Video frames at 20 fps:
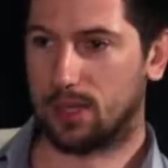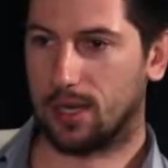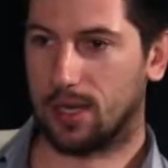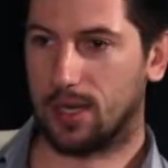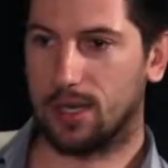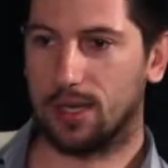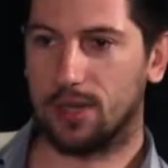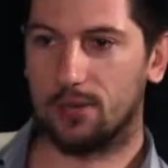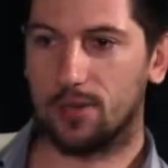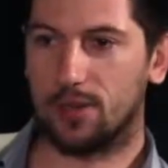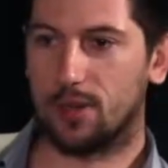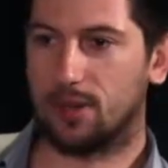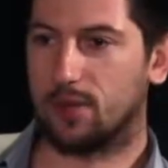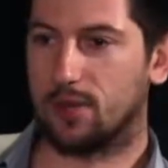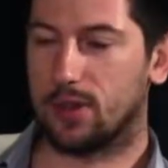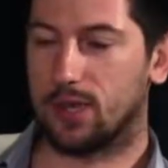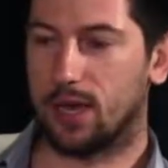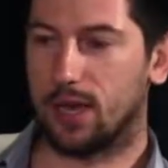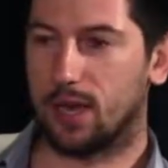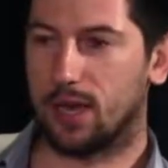Yeah. And even
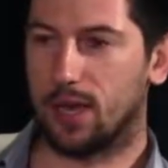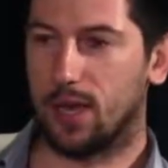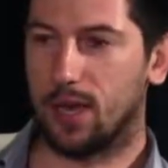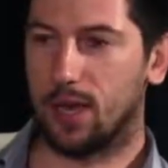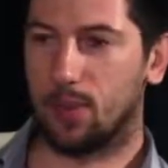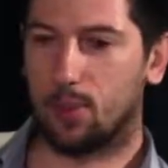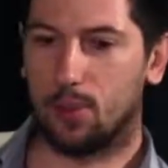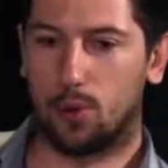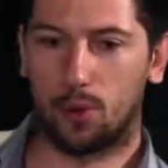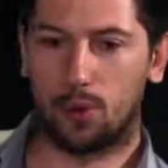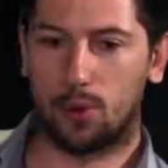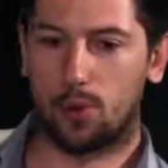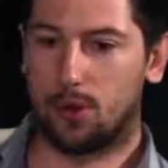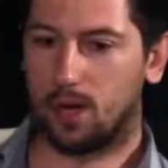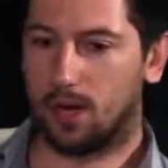if they put